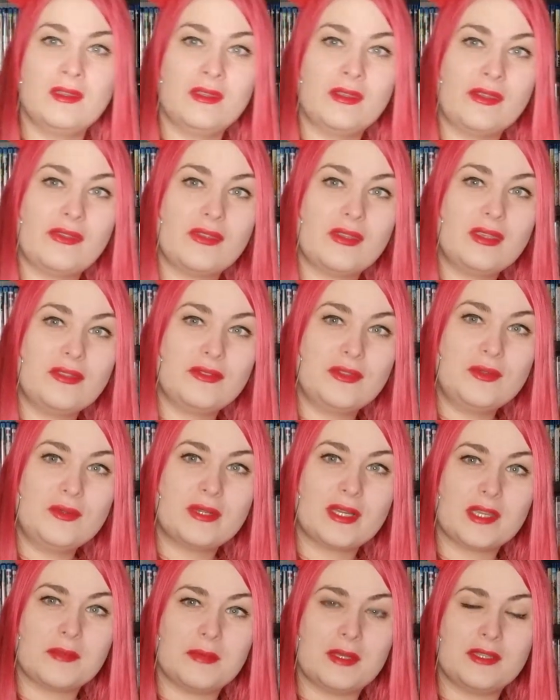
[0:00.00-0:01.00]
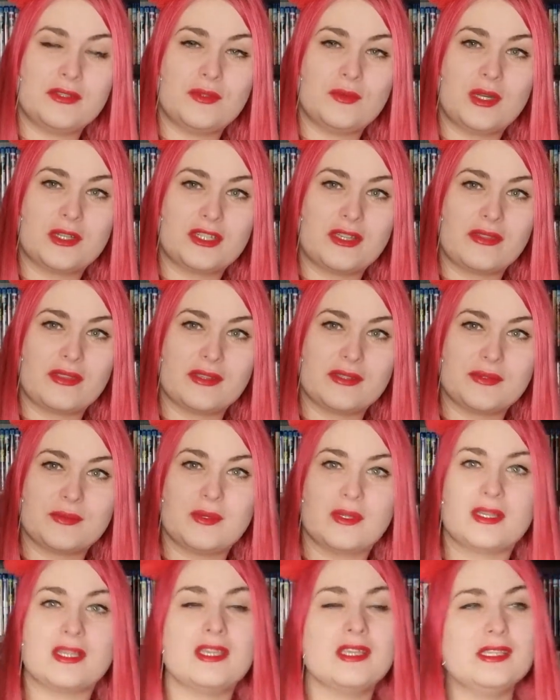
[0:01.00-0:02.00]
So I do recommend you watching this
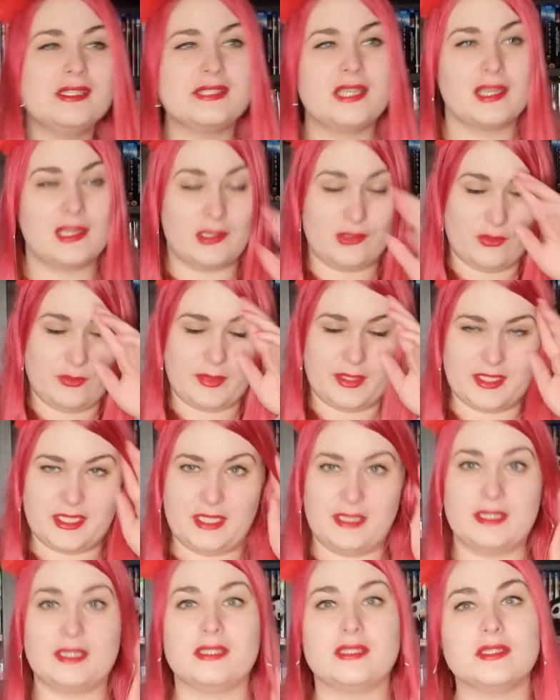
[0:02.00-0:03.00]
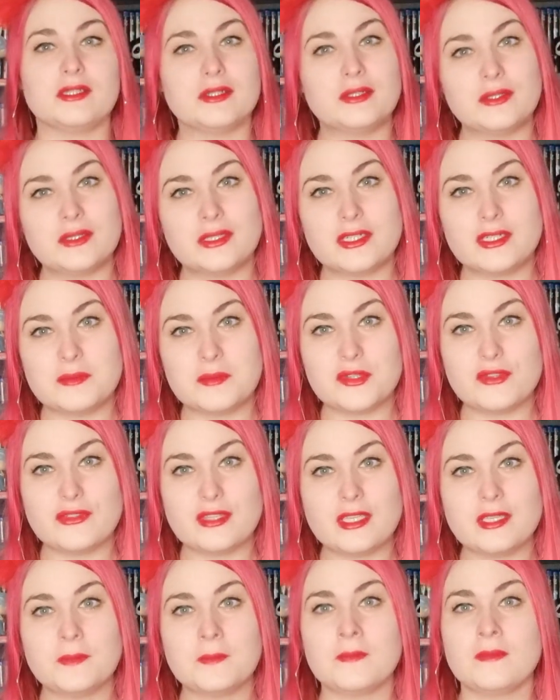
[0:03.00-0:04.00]
one. It is a low budget indie horror
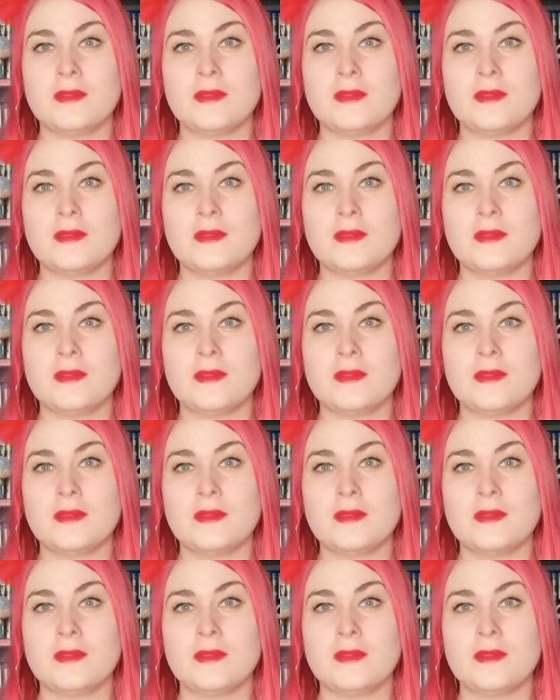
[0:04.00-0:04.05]
movie,